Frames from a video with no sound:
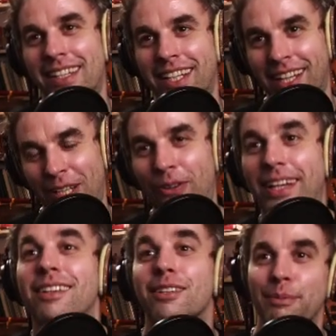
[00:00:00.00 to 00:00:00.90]
we had to get you
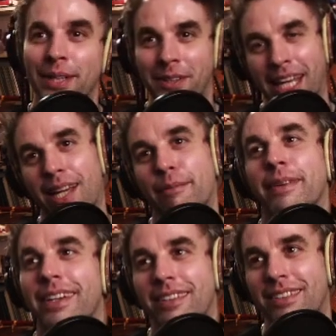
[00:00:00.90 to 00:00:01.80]
into the middle
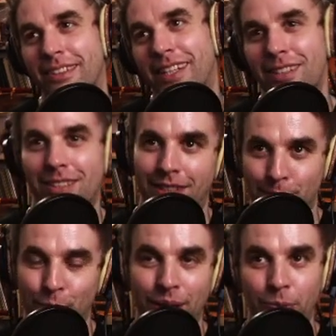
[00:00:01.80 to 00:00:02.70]
game to get to
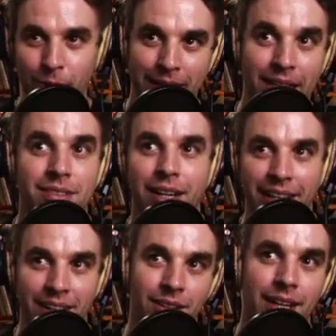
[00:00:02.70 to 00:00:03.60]
this point where we can
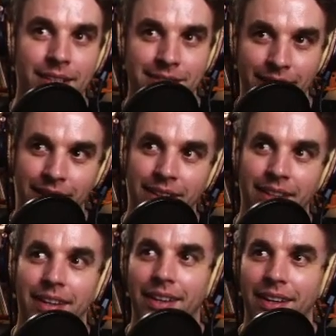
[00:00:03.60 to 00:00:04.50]
start analyzing